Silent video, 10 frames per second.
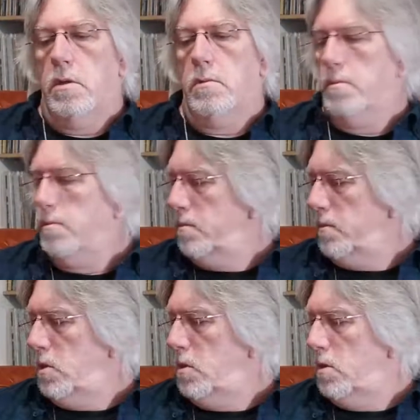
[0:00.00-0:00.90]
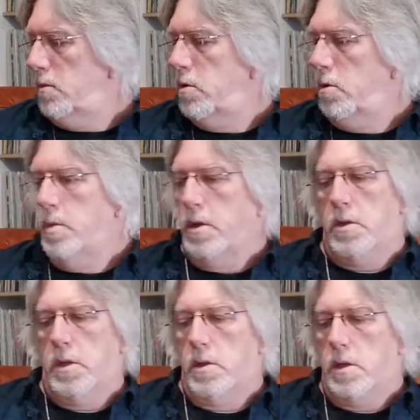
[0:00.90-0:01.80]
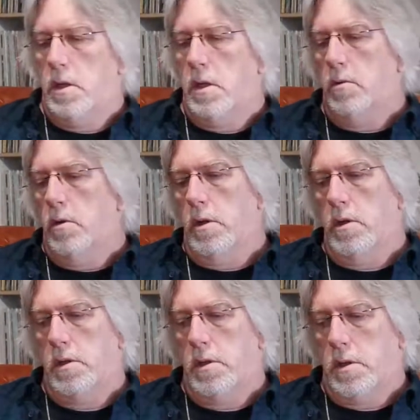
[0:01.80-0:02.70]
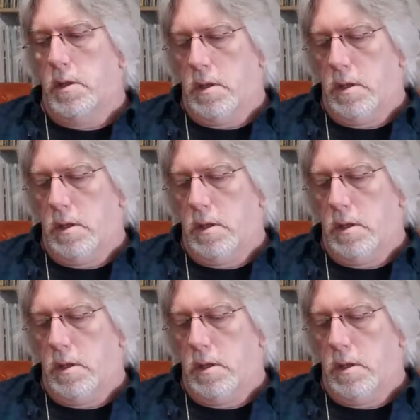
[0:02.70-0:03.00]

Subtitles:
Nope, this is a very basic CD release.